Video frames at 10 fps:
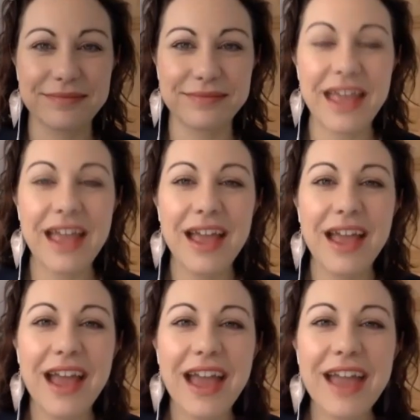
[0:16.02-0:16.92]

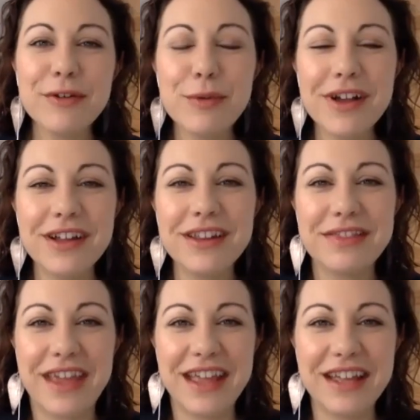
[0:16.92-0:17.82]
Hey everyone,
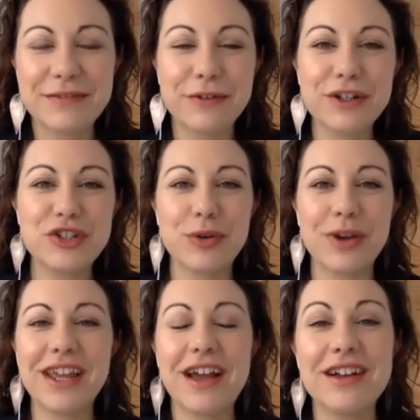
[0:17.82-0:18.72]
thanks for
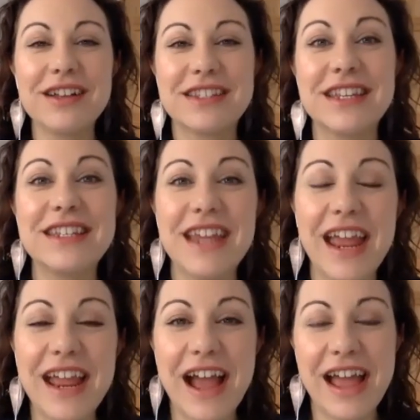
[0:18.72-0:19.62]
joining us.
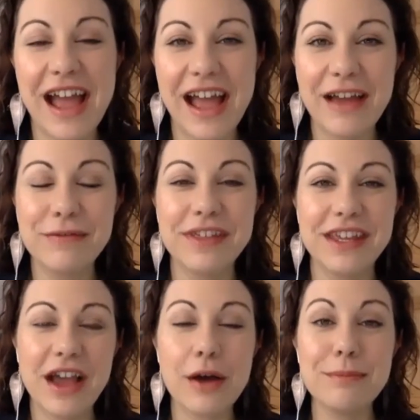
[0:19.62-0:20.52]
Today I have
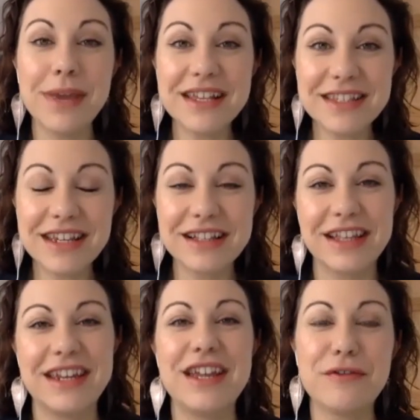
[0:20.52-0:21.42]
the amazing
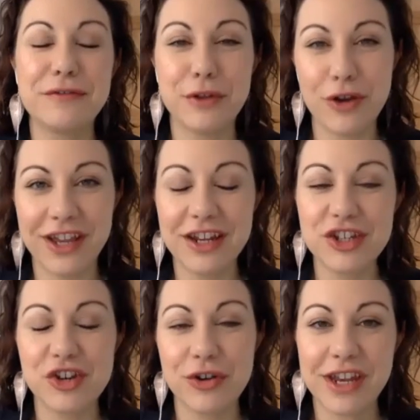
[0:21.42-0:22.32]
Lynya Floyd
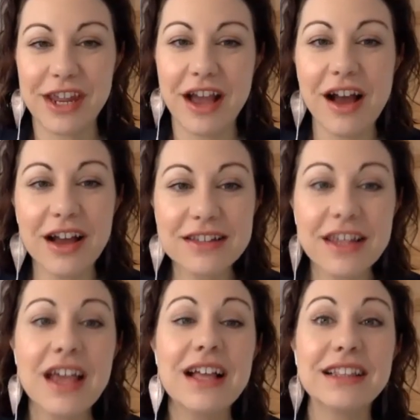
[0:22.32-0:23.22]
joining us.
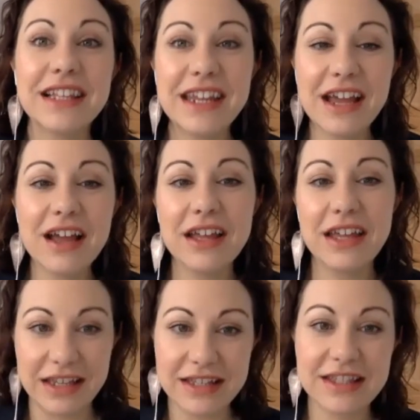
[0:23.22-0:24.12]
Lynya
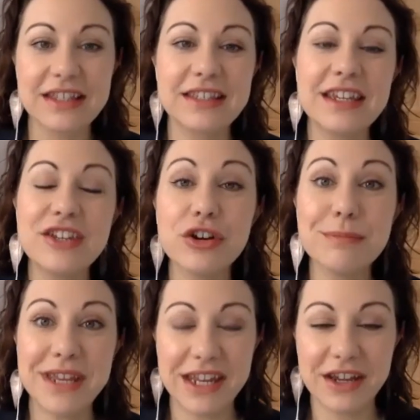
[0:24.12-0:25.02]
is the senior
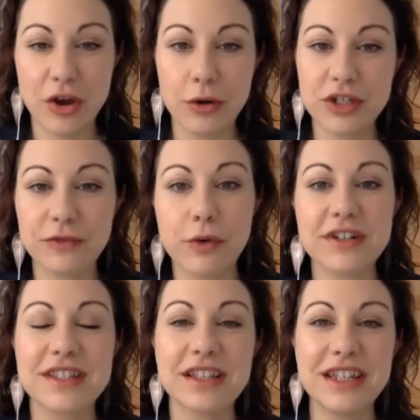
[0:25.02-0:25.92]
media coach for
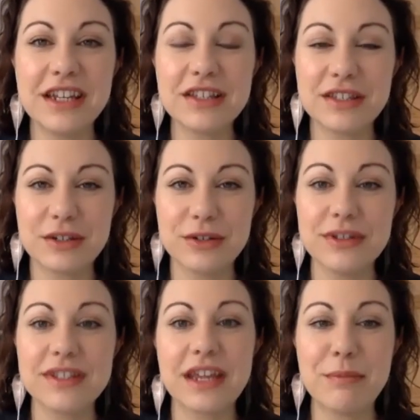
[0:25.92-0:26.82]
Selena
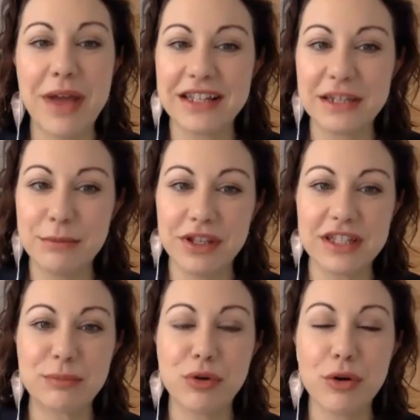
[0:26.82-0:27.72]
Sue's Impacting
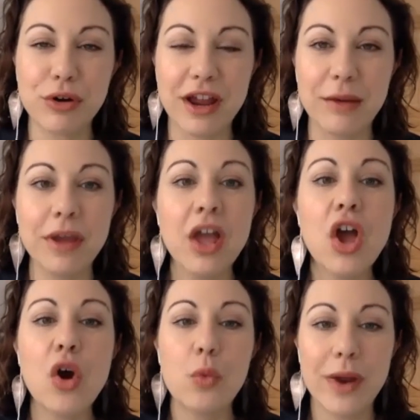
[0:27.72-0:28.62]
Millions program,
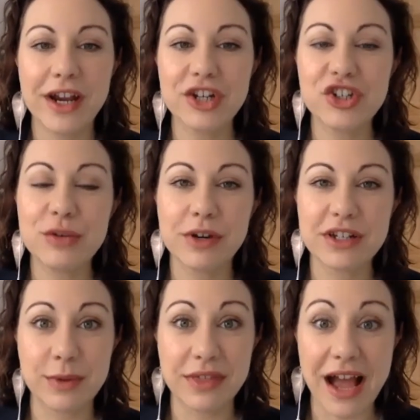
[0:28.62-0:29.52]
where she
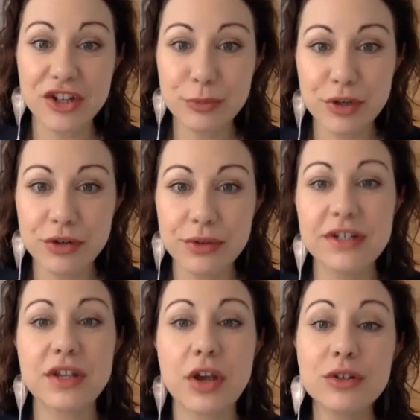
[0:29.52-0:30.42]
works with
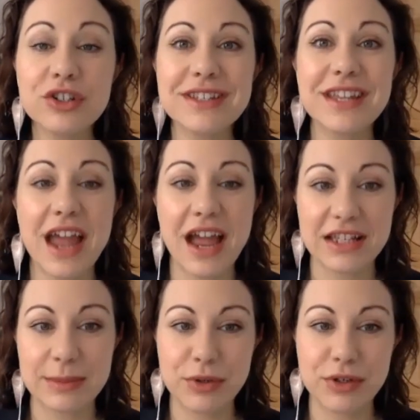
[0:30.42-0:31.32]
entrepreneurs, coaches, and
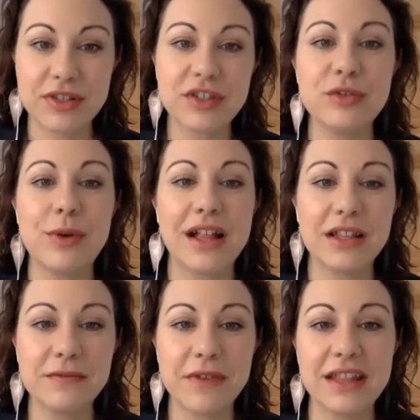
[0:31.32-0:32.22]
experts to
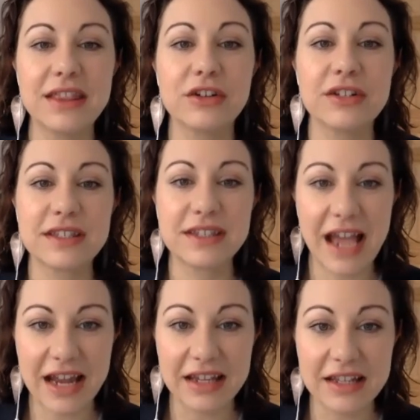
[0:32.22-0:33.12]
elevate their
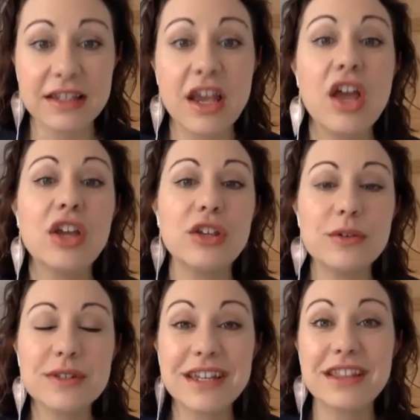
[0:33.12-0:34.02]
status
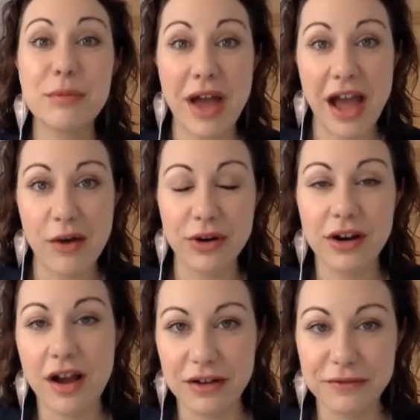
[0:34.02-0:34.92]
using the
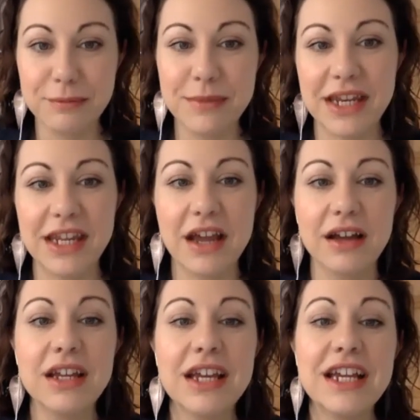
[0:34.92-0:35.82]
power of
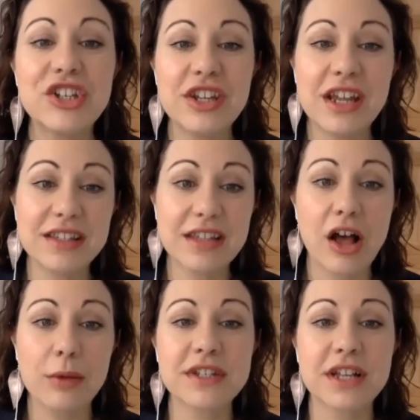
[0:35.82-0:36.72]
media. She has
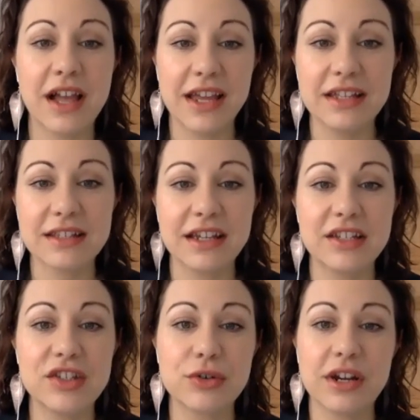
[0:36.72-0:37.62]
helped clients
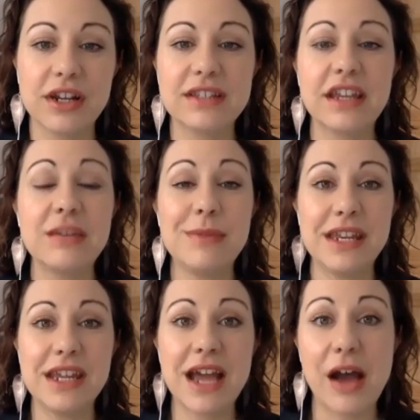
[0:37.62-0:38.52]
land stories in
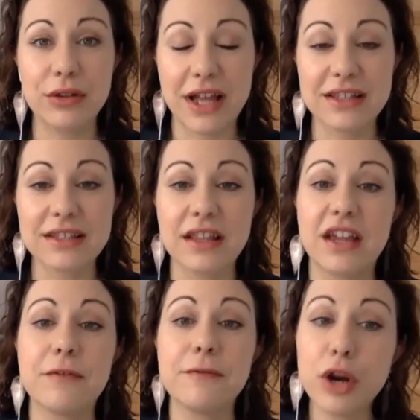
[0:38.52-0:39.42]
media outlets
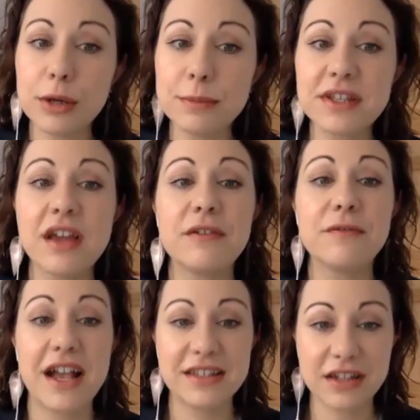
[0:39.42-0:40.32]
like Forbes,
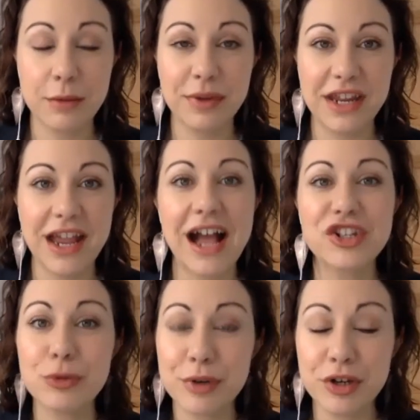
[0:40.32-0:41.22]
Fast Company,
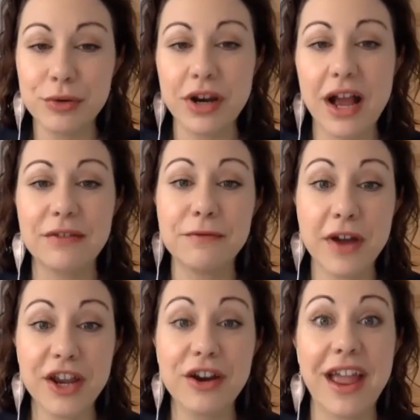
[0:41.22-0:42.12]
Entrepreneur on
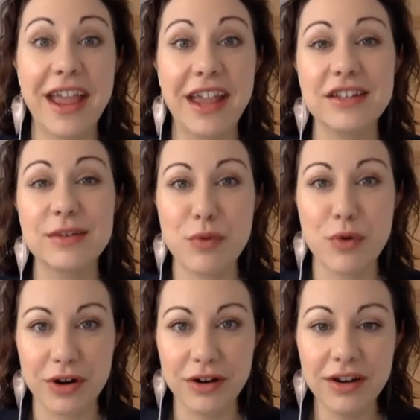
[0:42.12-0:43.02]
Fire, and
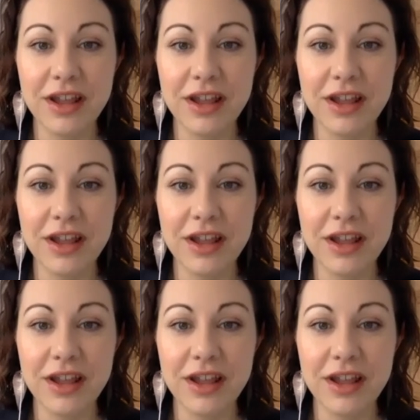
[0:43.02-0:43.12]
more.